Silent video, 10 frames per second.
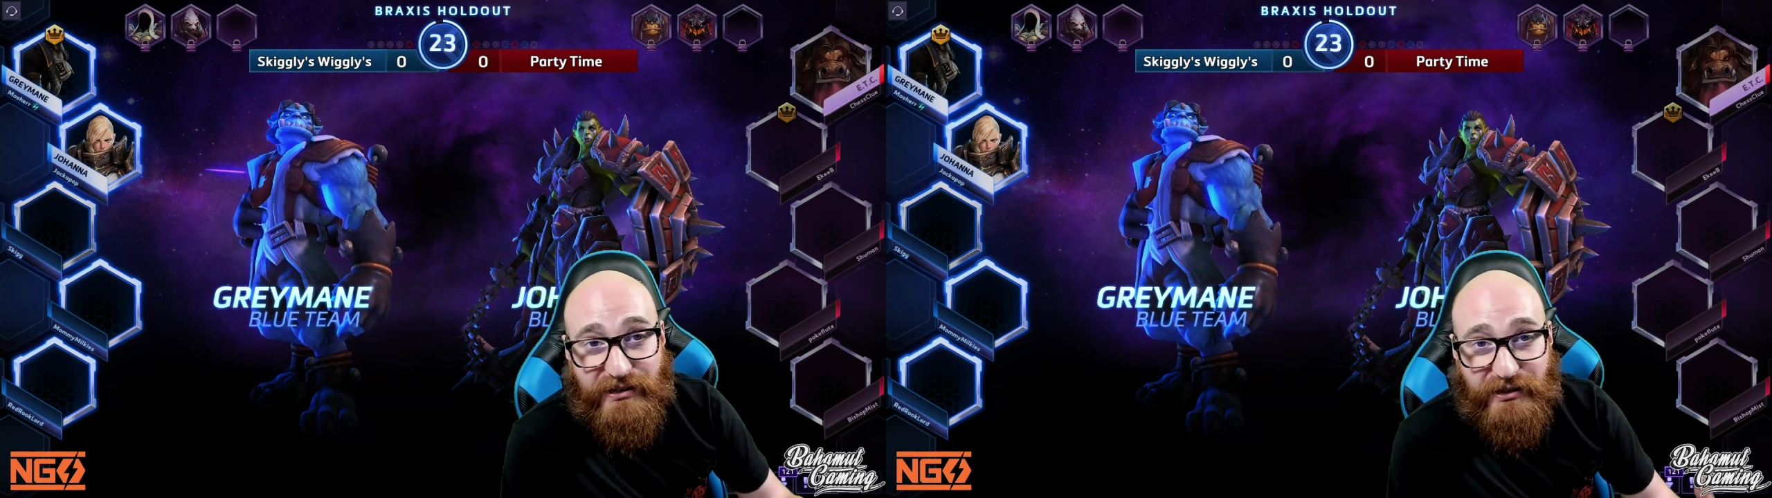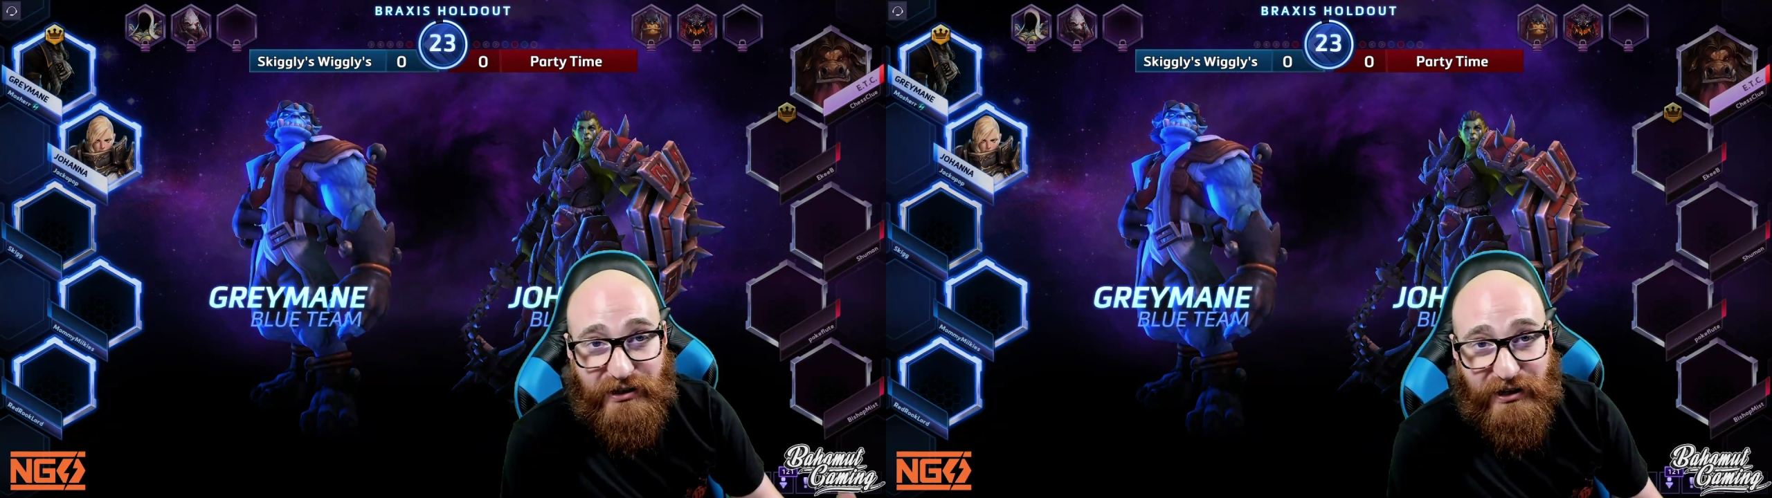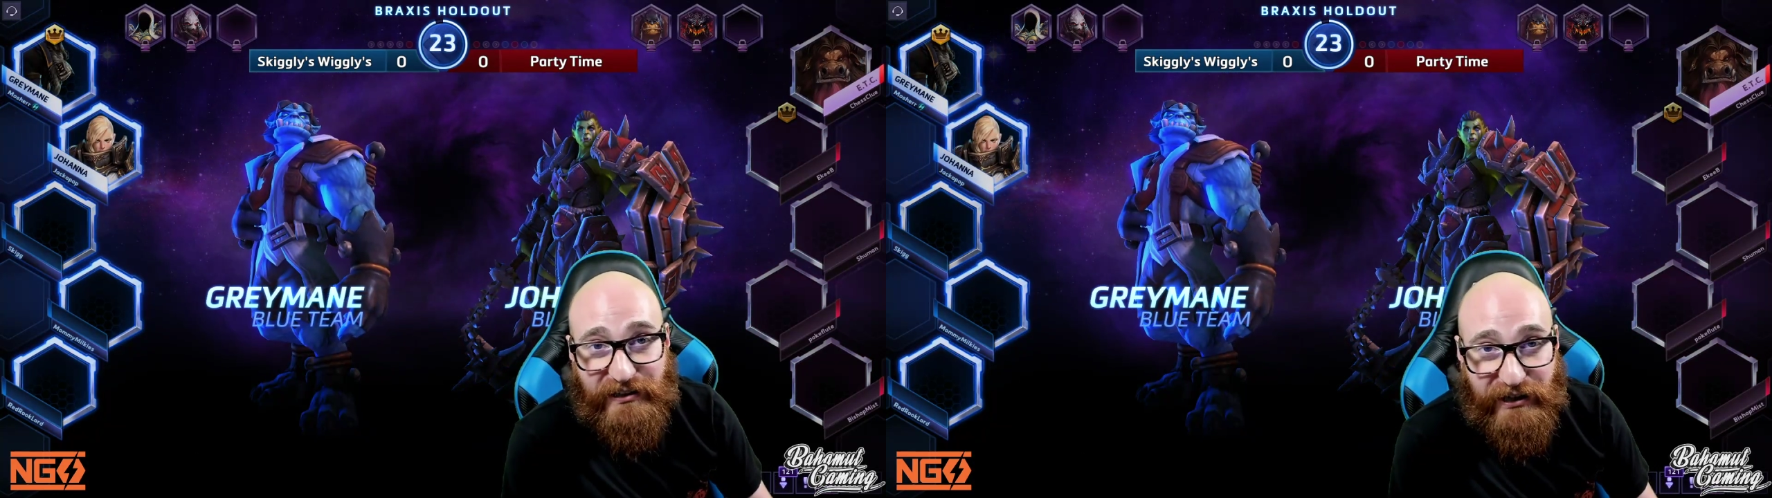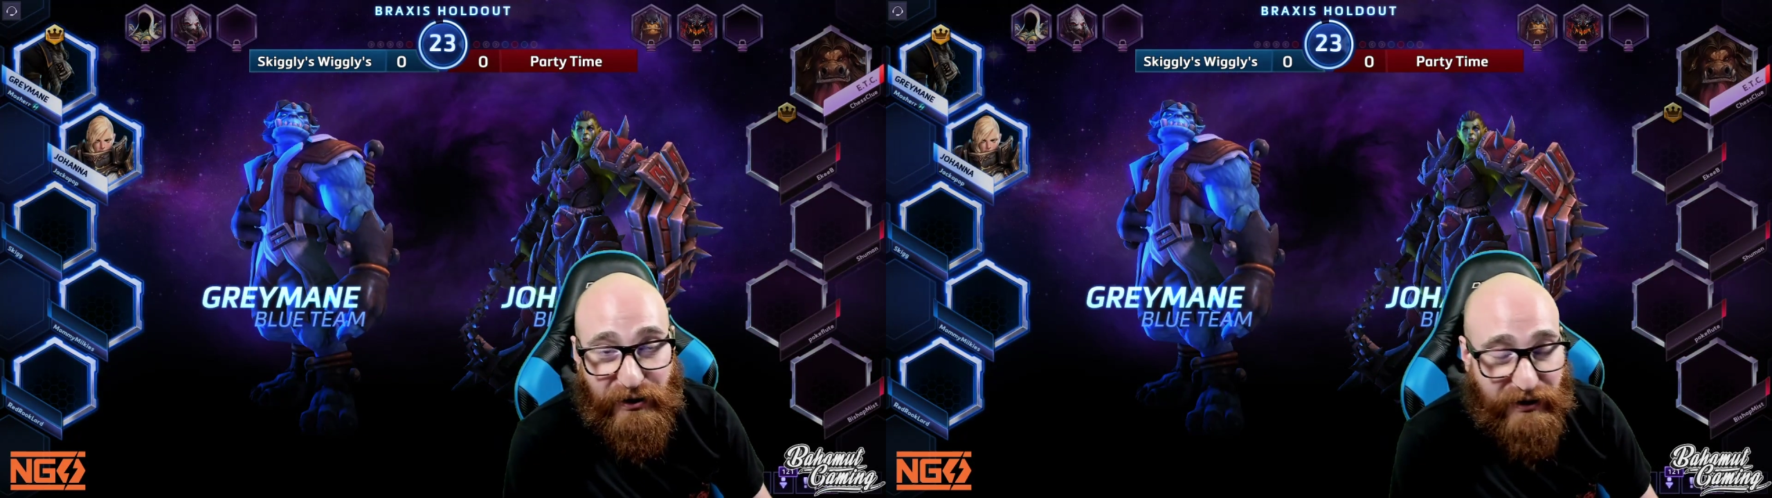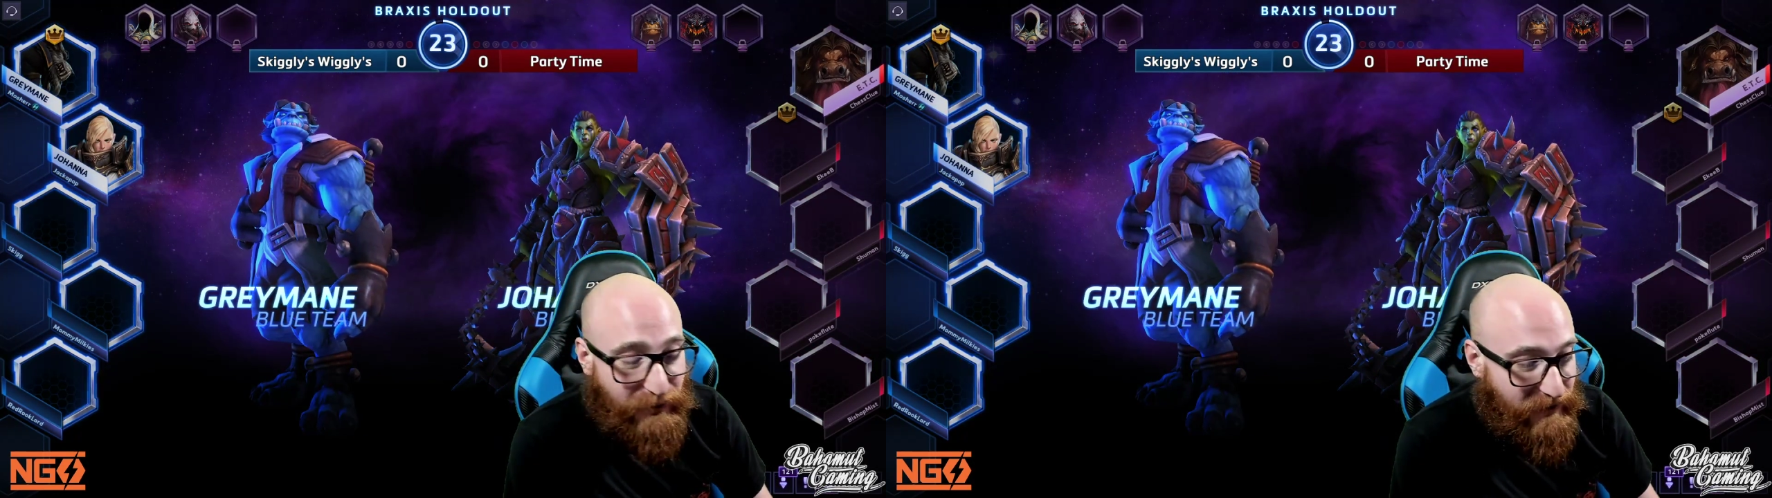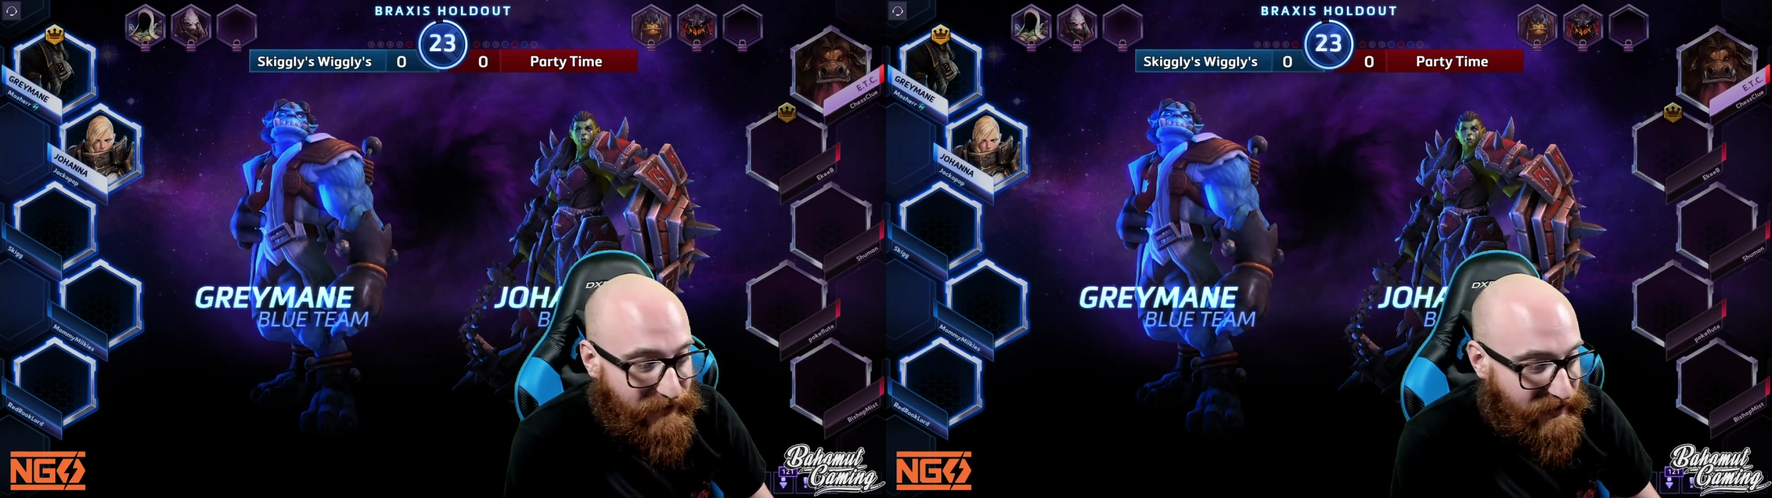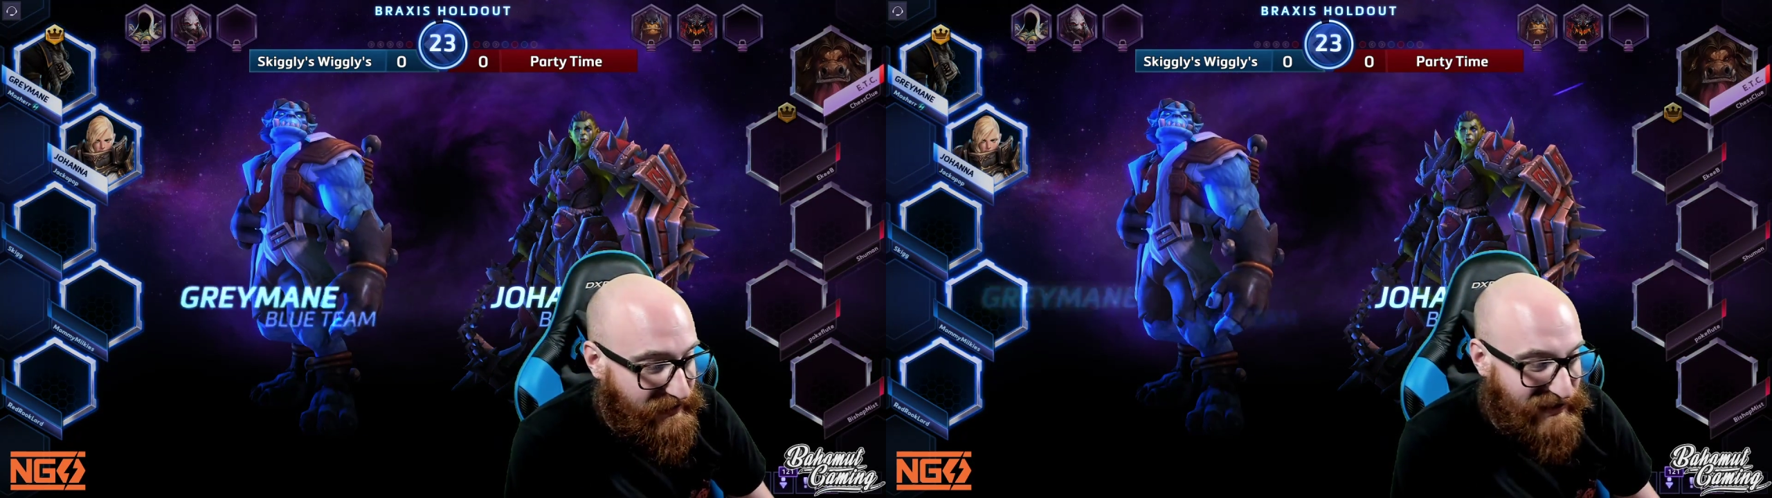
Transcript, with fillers: so they're currently going through everything.